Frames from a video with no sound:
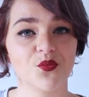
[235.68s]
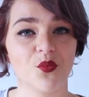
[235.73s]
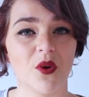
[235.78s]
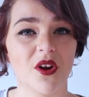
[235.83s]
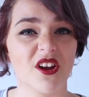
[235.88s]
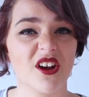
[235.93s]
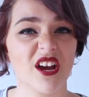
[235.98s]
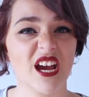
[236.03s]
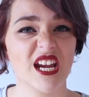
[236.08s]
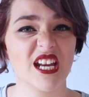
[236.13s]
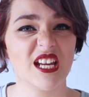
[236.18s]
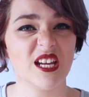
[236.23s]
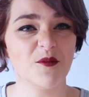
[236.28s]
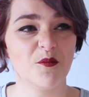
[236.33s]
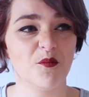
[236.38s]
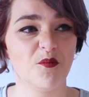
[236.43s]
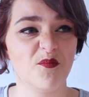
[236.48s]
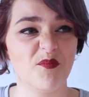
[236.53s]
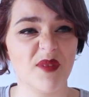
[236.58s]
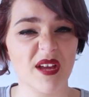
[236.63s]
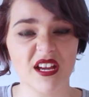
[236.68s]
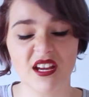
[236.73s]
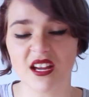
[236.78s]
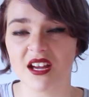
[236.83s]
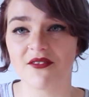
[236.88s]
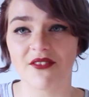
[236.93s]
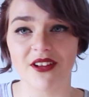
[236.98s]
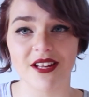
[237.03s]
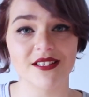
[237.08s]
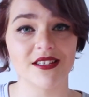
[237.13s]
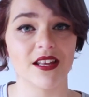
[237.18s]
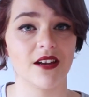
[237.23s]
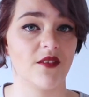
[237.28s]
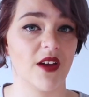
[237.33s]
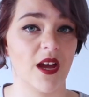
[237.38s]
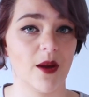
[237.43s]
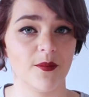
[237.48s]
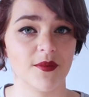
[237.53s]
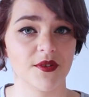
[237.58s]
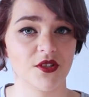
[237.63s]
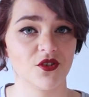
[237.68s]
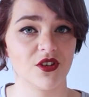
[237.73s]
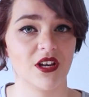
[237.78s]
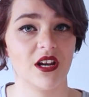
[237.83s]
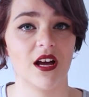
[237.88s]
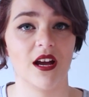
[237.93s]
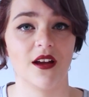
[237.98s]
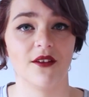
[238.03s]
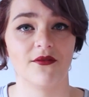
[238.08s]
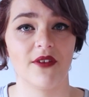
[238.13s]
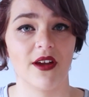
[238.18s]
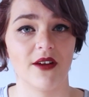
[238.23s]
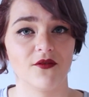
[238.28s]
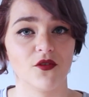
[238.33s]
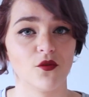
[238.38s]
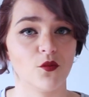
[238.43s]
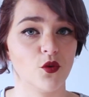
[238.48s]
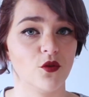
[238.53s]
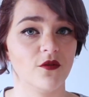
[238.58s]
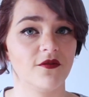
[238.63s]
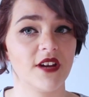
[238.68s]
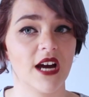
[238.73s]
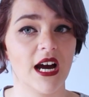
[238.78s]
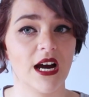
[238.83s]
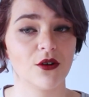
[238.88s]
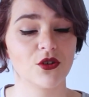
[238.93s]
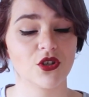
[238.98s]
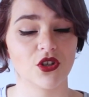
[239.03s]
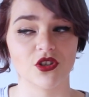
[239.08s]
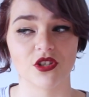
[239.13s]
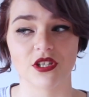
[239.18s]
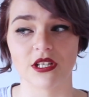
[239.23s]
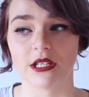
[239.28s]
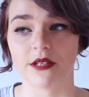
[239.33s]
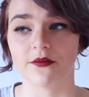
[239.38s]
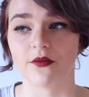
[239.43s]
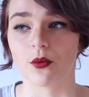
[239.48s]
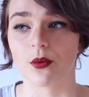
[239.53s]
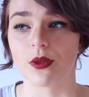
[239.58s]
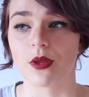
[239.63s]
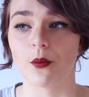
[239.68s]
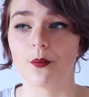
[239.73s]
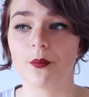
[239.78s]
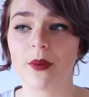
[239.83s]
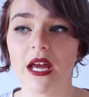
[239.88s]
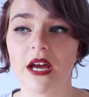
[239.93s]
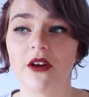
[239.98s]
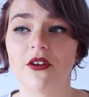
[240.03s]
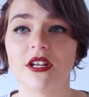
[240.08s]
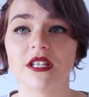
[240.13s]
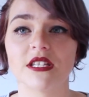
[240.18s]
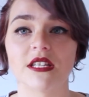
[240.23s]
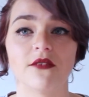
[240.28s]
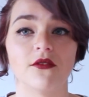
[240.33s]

What are any big events that have happened in your life? Have you moved out? Are you still living with your parents?